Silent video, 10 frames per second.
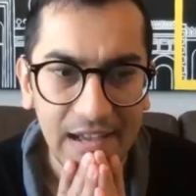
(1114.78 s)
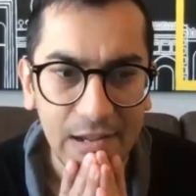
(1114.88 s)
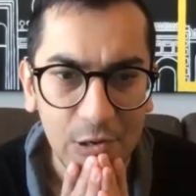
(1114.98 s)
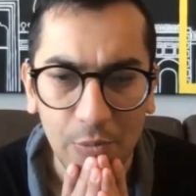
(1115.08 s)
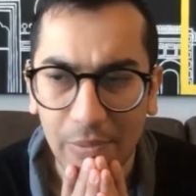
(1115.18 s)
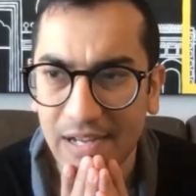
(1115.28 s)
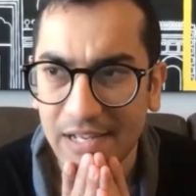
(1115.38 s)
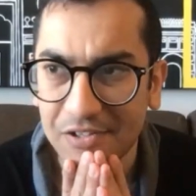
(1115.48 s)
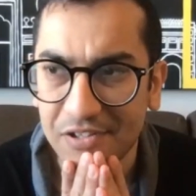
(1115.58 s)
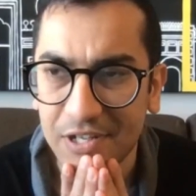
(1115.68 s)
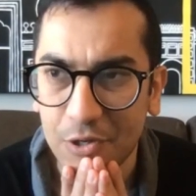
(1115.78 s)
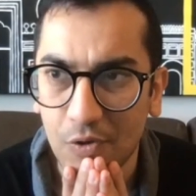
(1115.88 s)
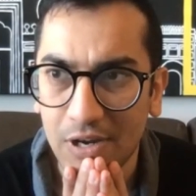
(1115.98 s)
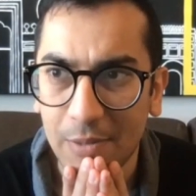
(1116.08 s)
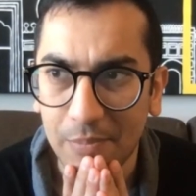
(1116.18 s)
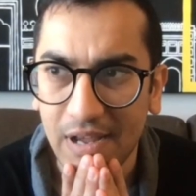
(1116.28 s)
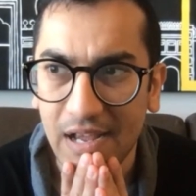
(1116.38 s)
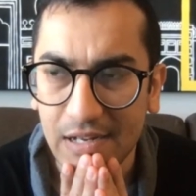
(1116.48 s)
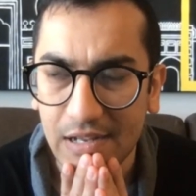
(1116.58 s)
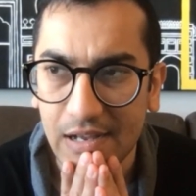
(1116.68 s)
I hope I can see you when I'm
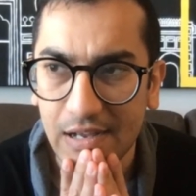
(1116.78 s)
back.